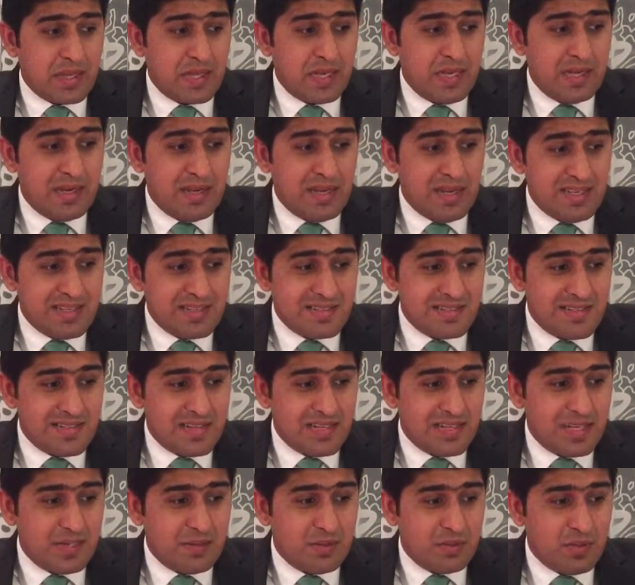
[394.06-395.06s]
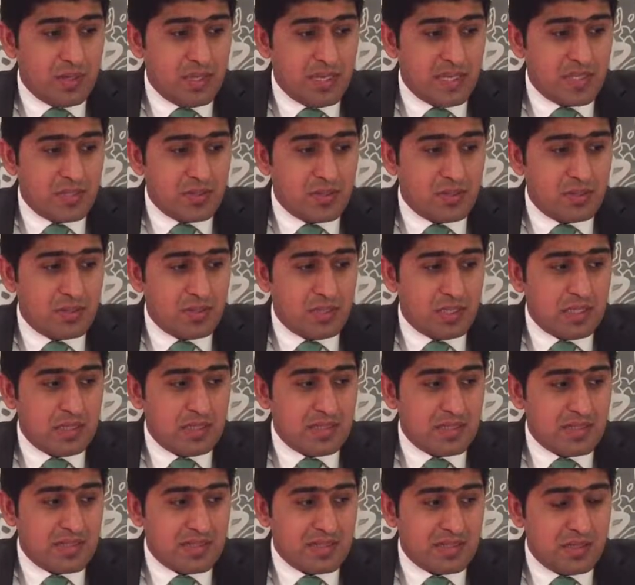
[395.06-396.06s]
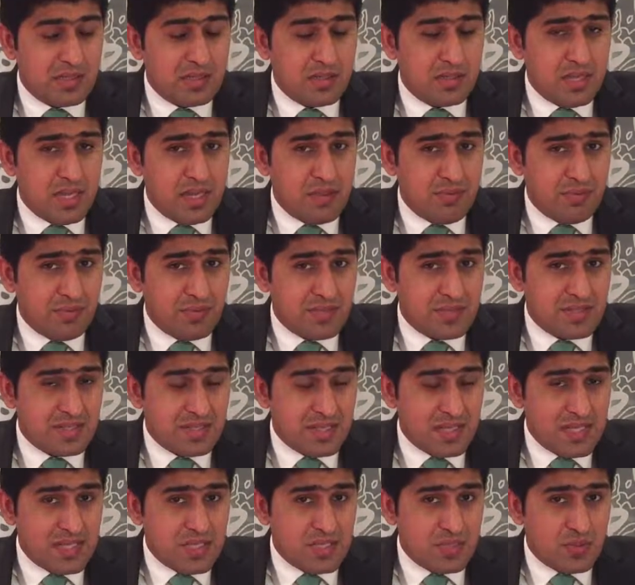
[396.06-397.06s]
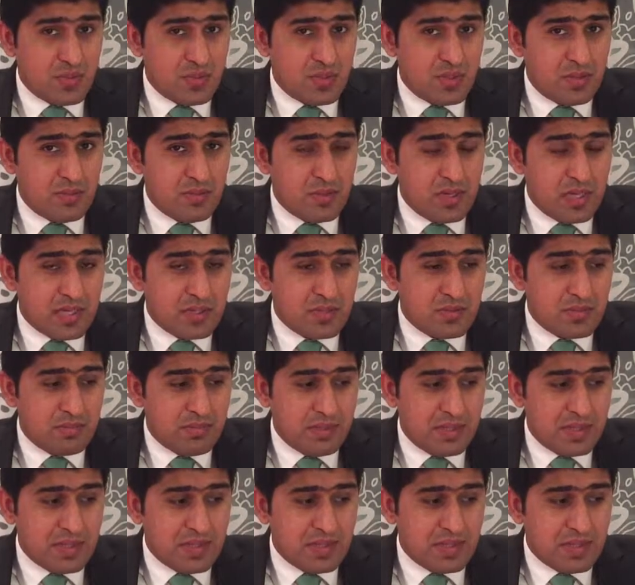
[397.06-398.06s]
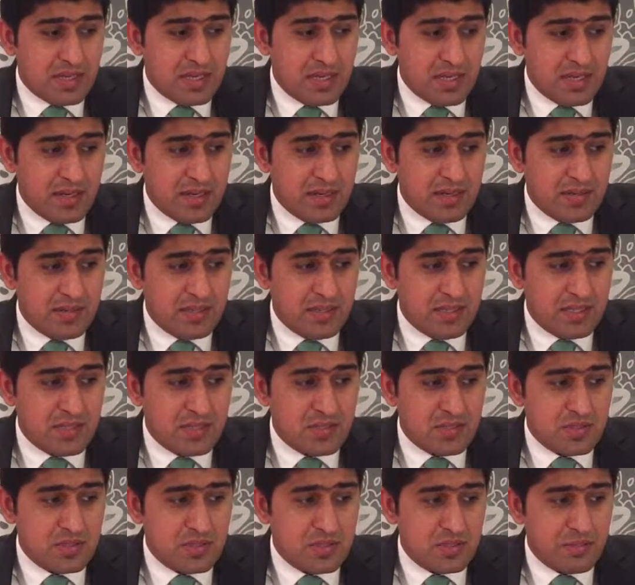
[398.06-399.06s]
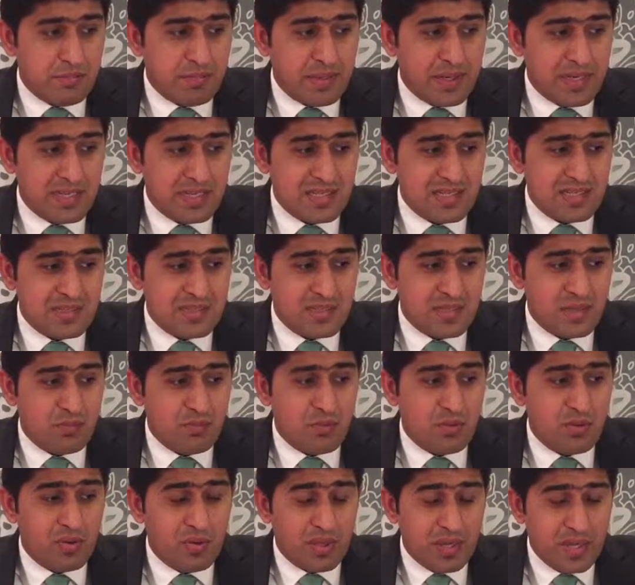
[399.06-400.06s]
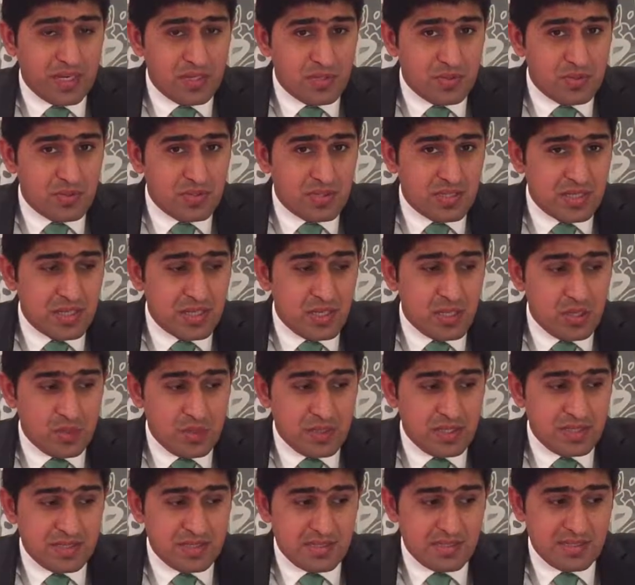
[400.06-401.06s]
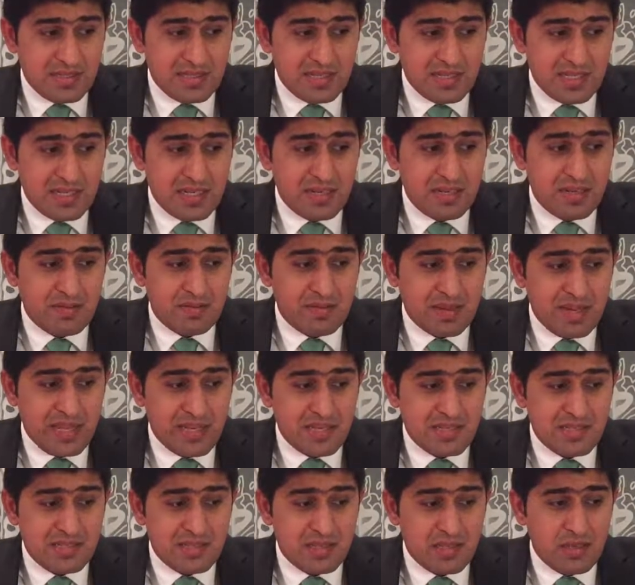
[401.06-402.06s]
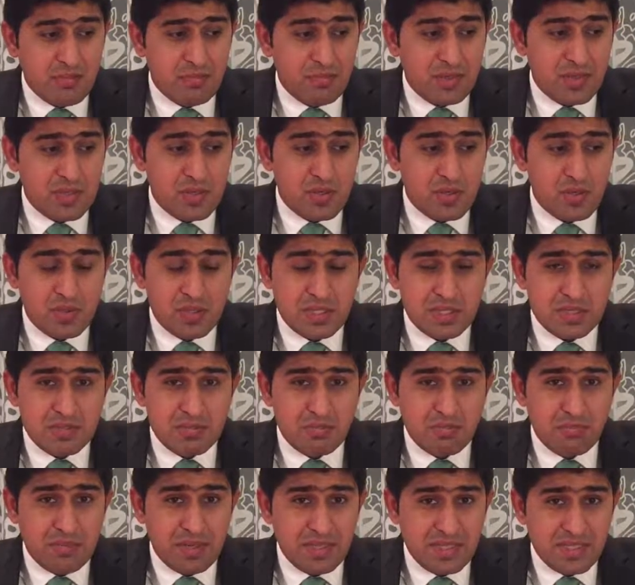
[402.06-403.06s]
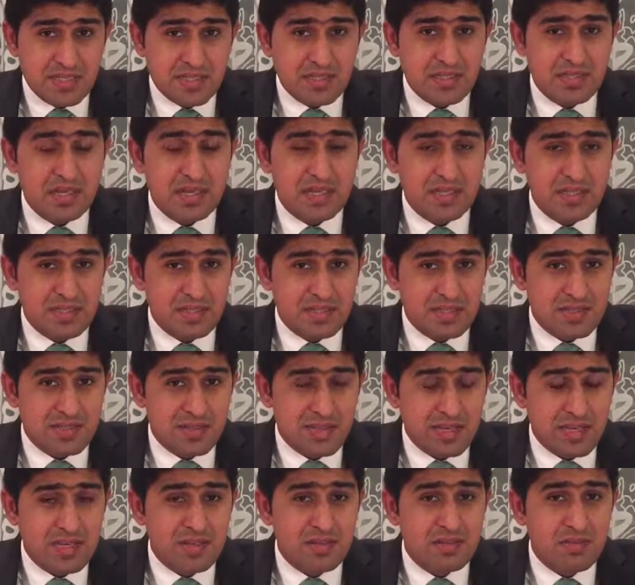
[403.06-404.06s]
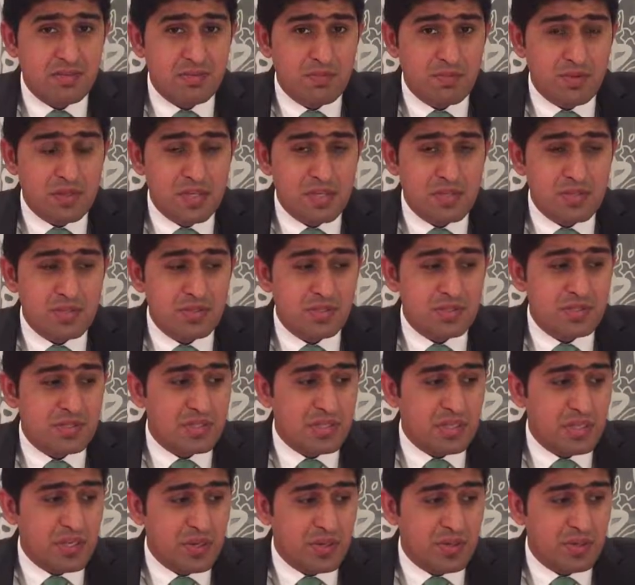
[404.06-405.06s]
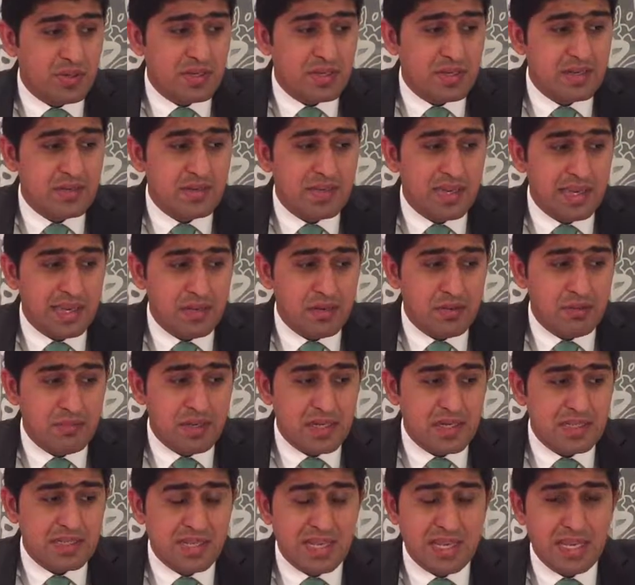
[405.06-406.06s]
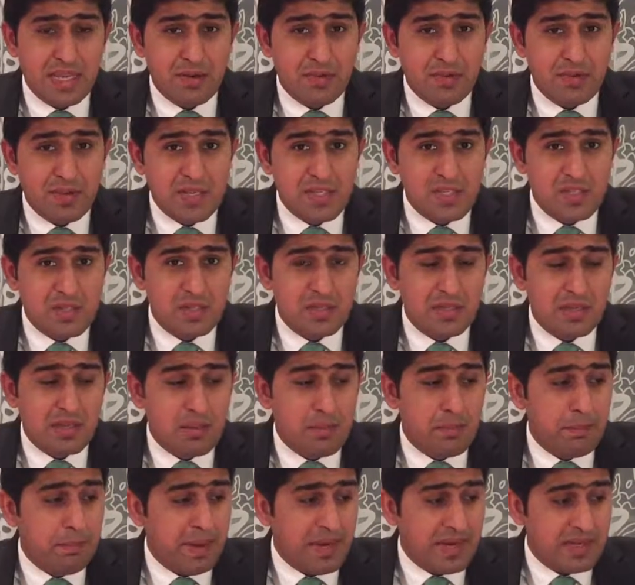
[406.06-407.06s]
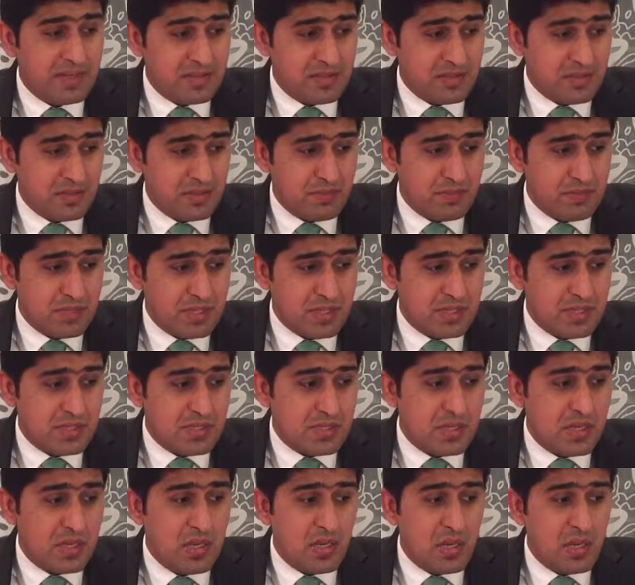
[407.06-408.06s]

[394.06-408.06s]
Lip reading: And lastly, I would like to emphasize, or I would like to mention here, that Pakistan would like to see US succeed in Afghanistan, but US must understand the regional security dynamics and regional competitiveness.